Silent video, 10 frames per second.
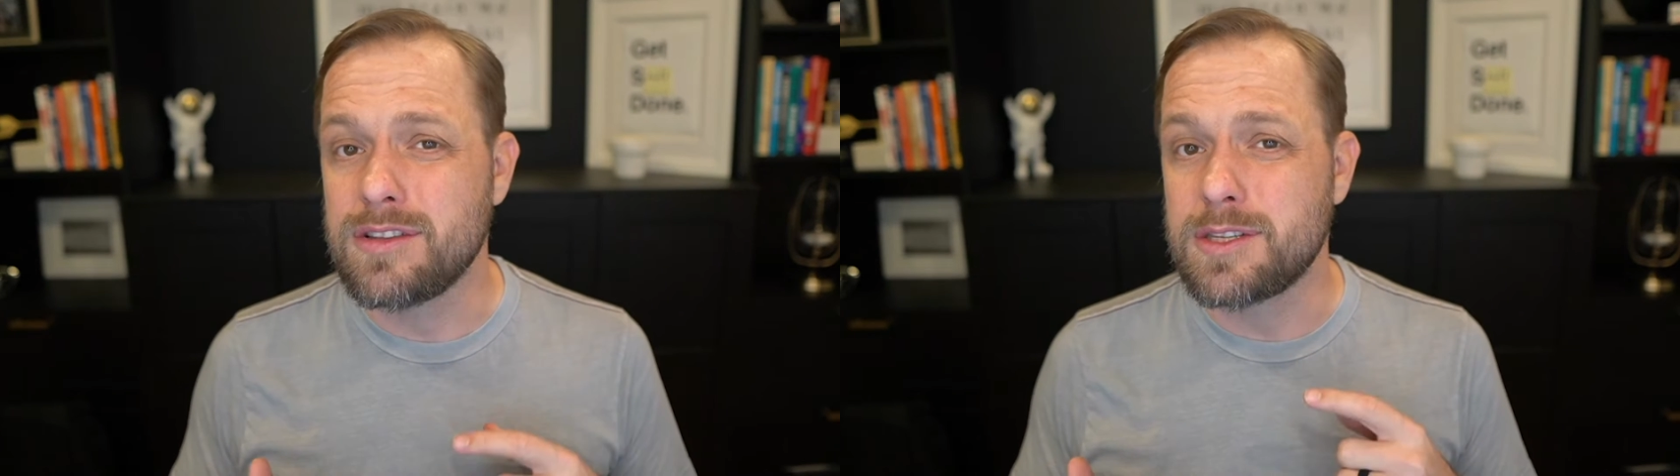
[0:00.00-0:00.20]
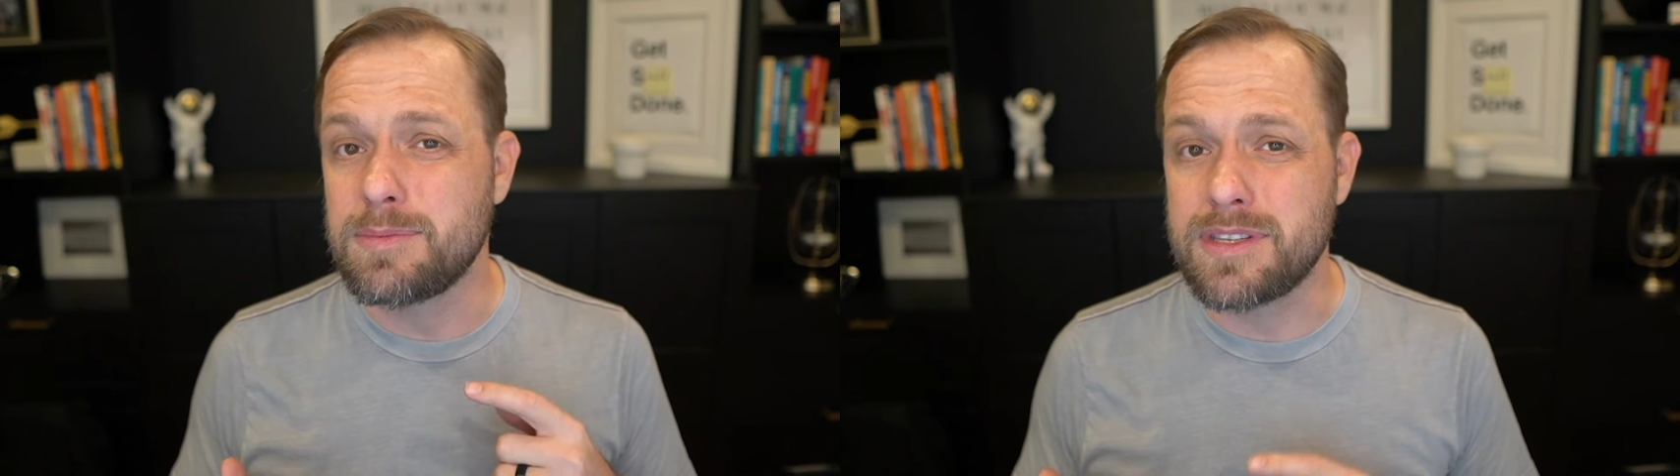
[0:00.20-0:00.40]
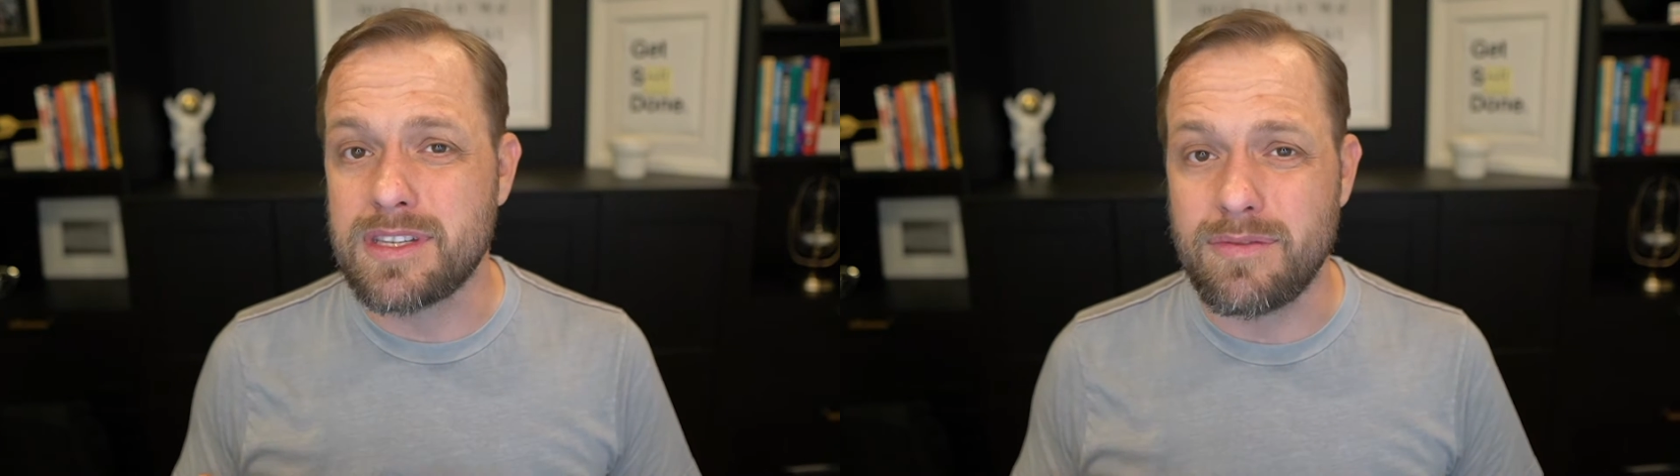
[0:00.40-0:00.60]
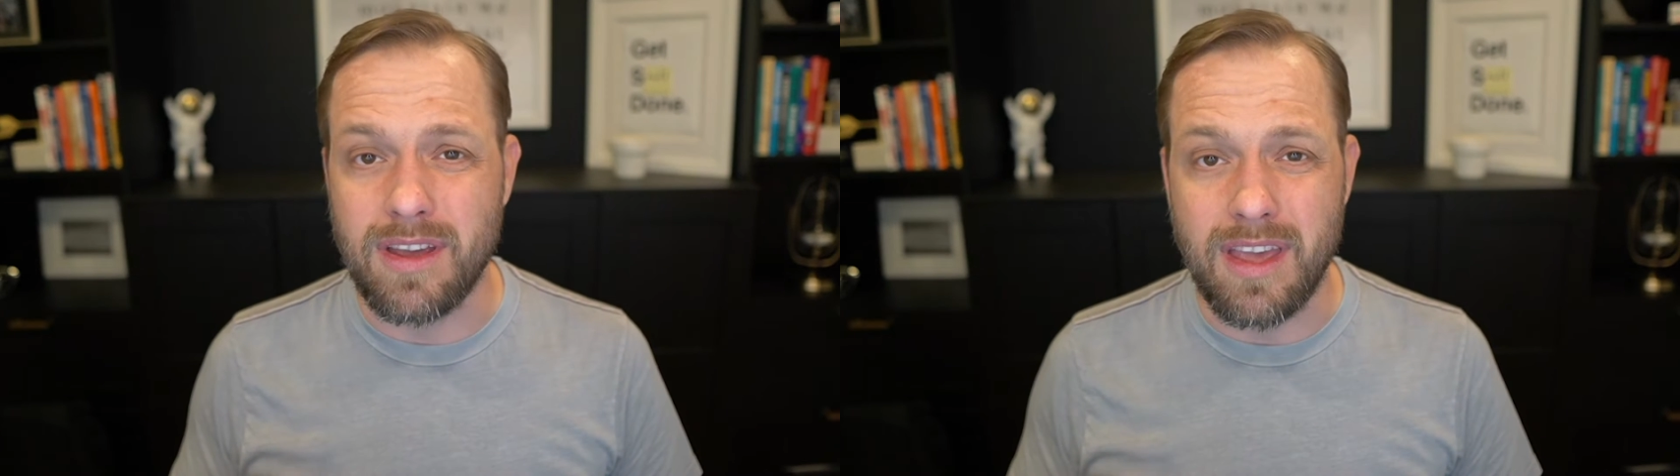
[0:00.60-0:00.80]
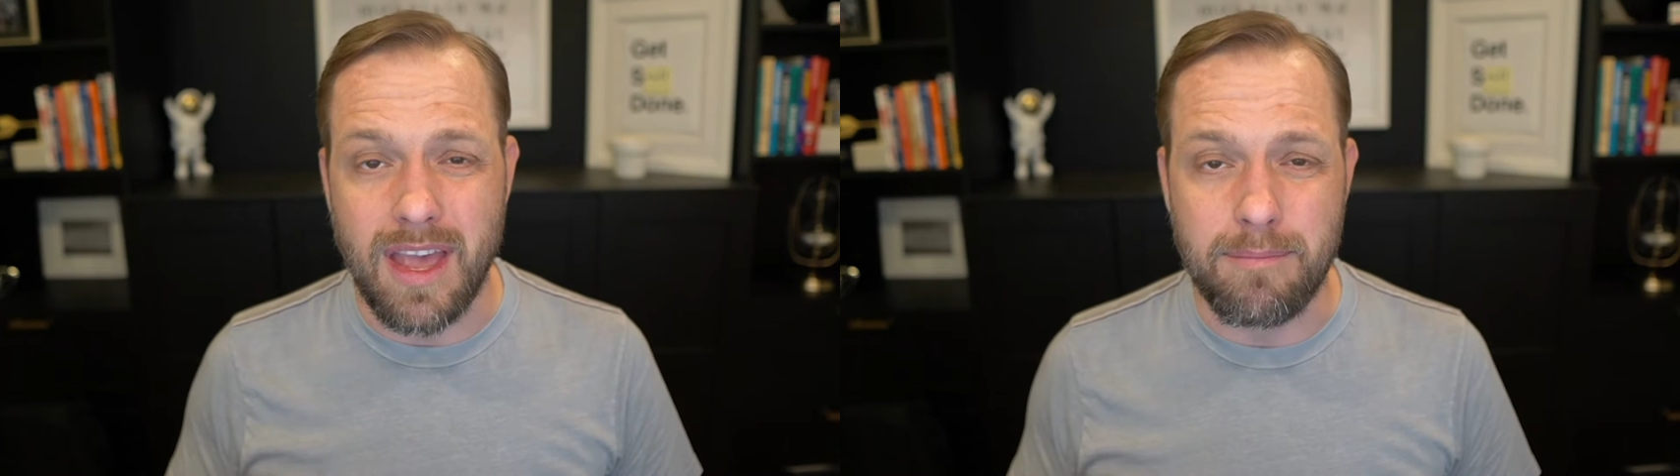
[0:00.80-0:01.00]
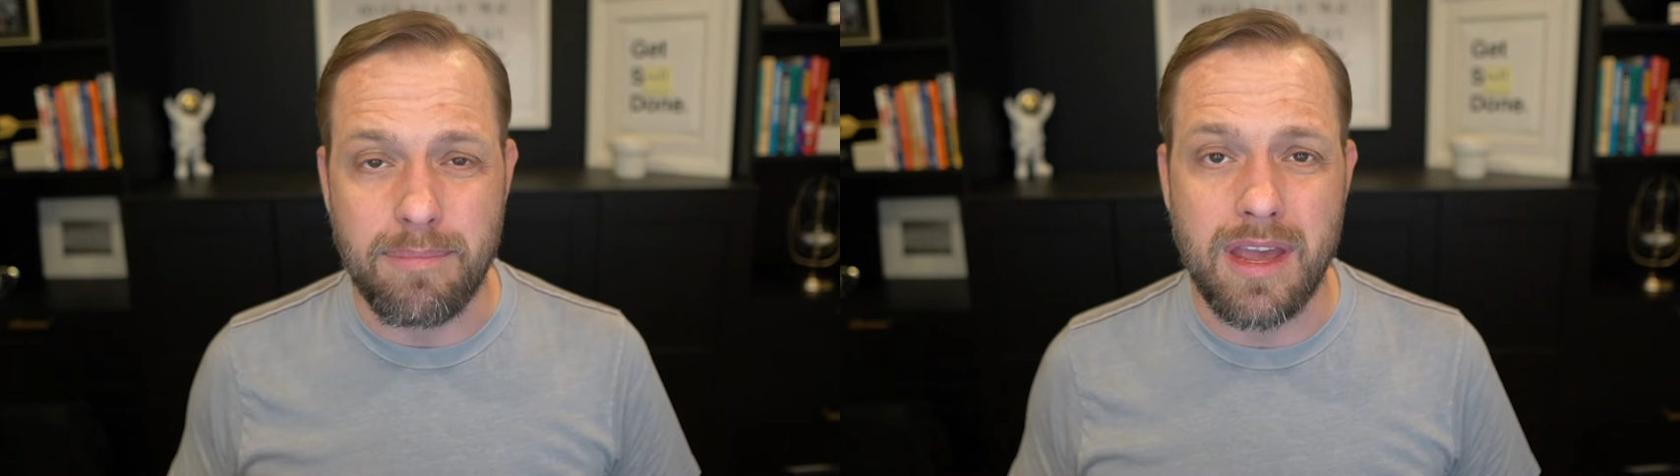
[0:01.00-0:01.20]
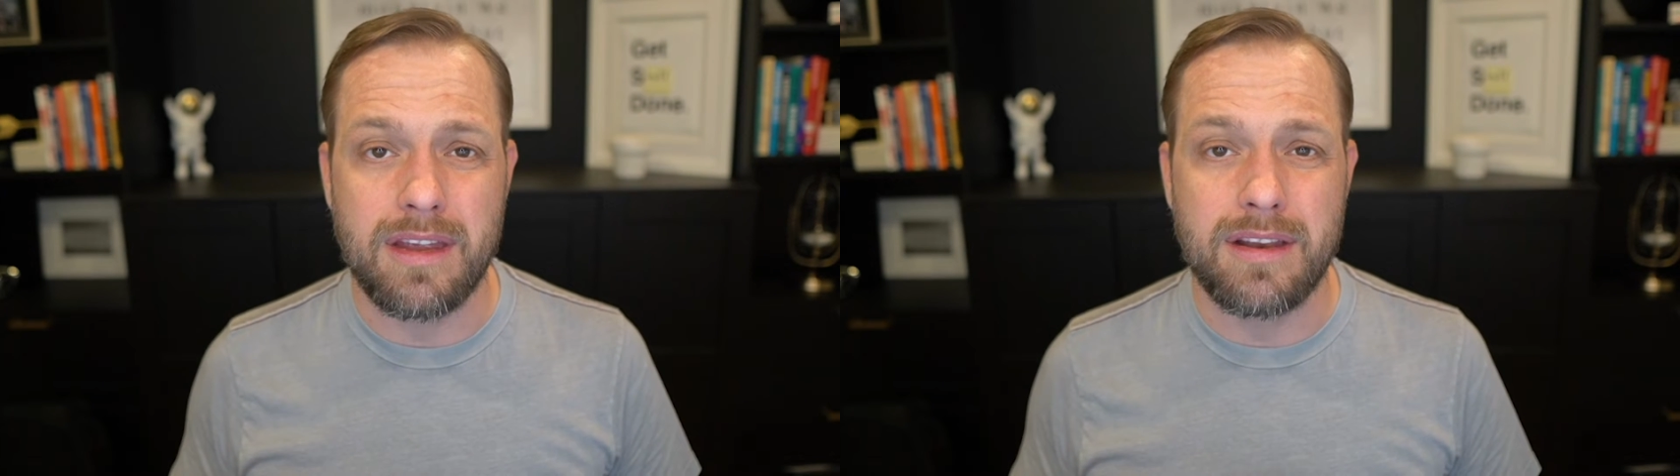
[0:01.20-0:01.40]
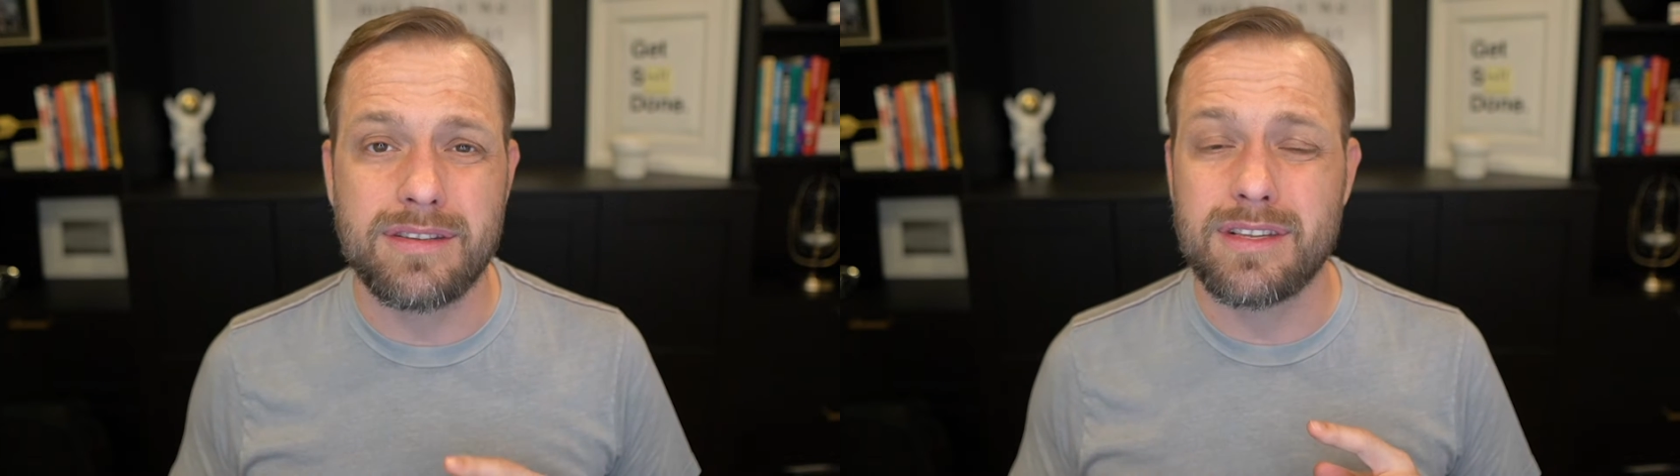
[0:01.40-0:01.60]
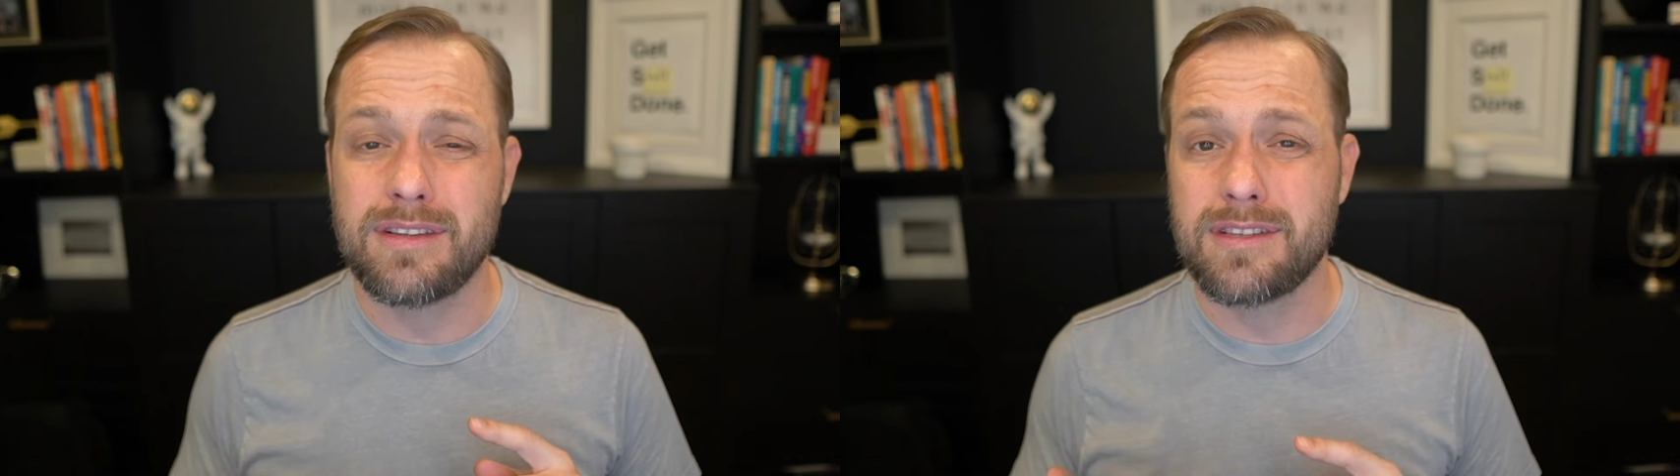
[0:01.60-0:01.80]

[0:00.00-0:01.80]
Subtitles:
specific campaigns,